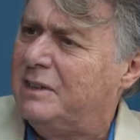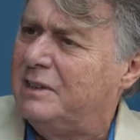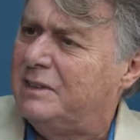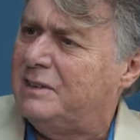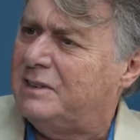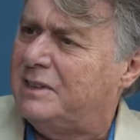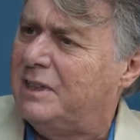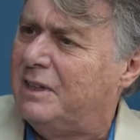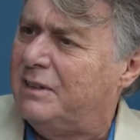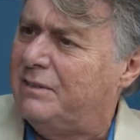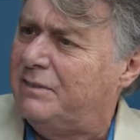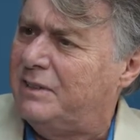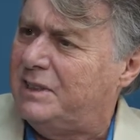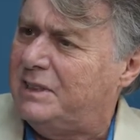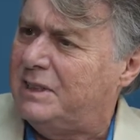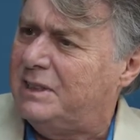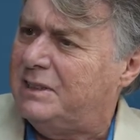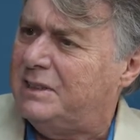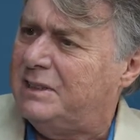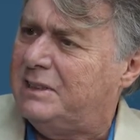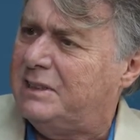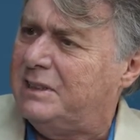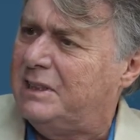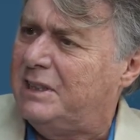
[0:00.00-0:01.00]

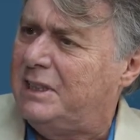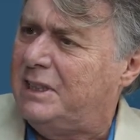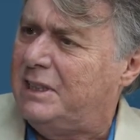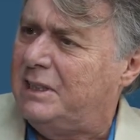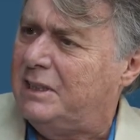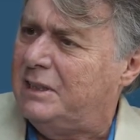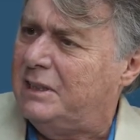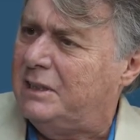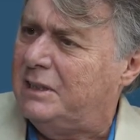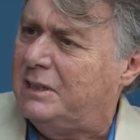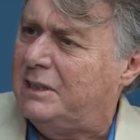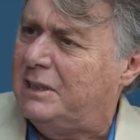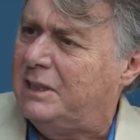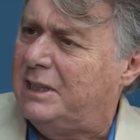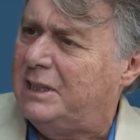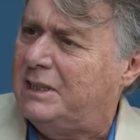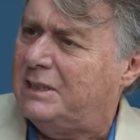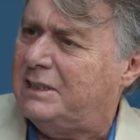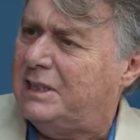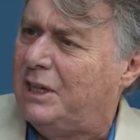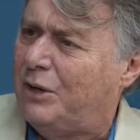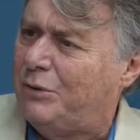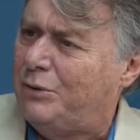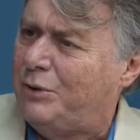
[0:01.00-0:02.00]
services in, in
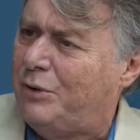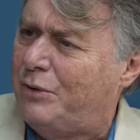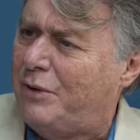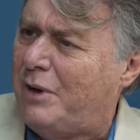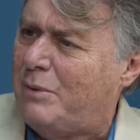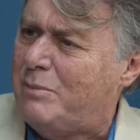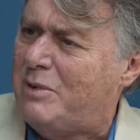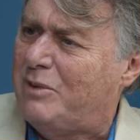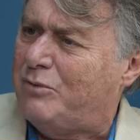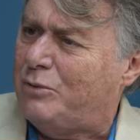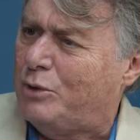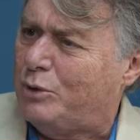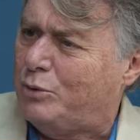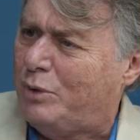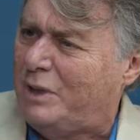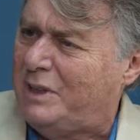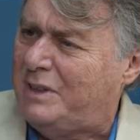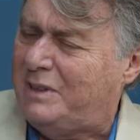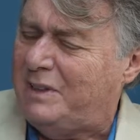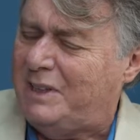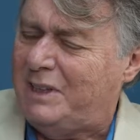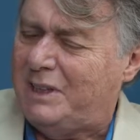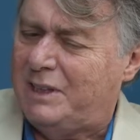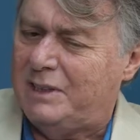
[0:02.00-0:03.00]
Saudi Arabia for
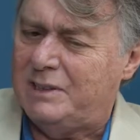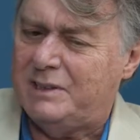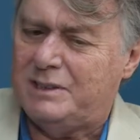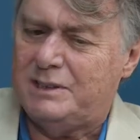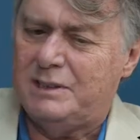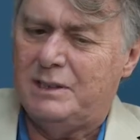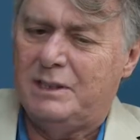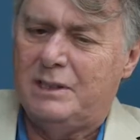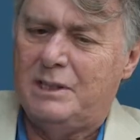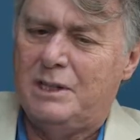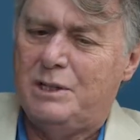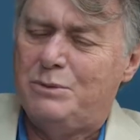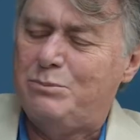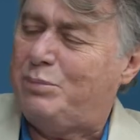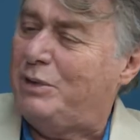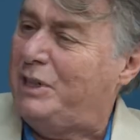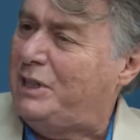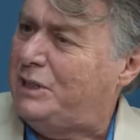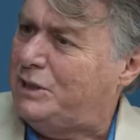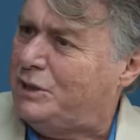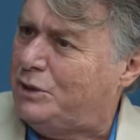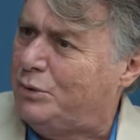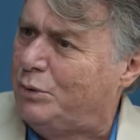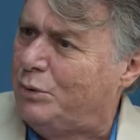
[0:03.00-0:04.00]
20 years,
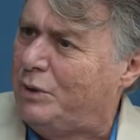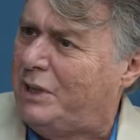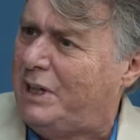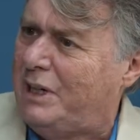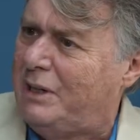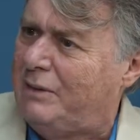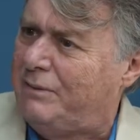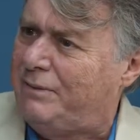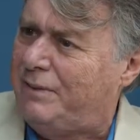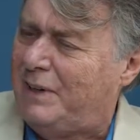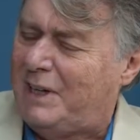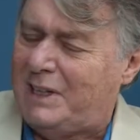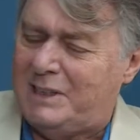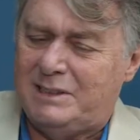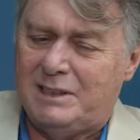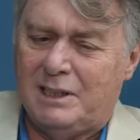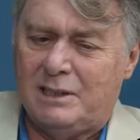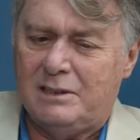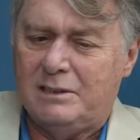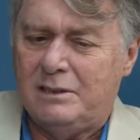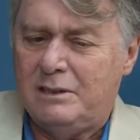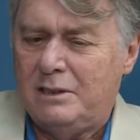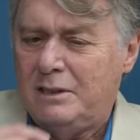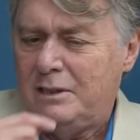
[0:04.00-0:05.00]
Prince Turki Al
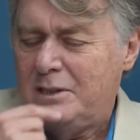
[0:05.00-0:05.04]
Faisal.